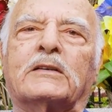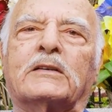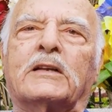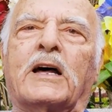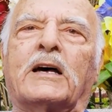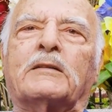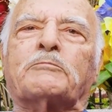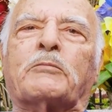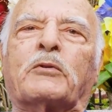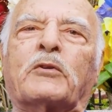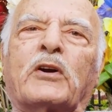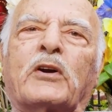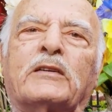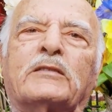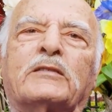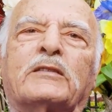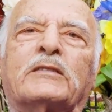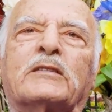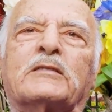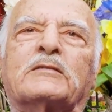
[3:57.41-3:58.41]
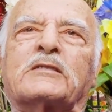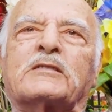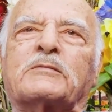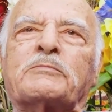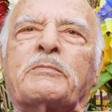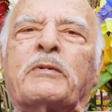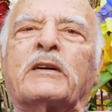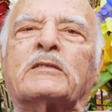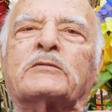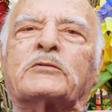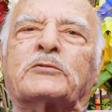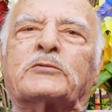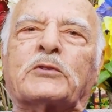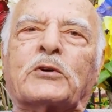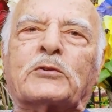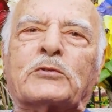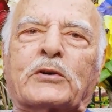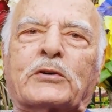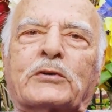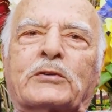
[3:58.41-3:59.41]
that bread smelled
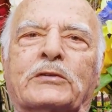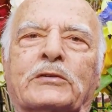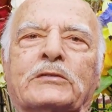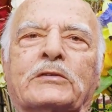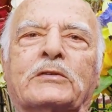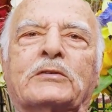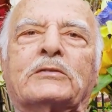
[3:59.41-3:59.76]
so good,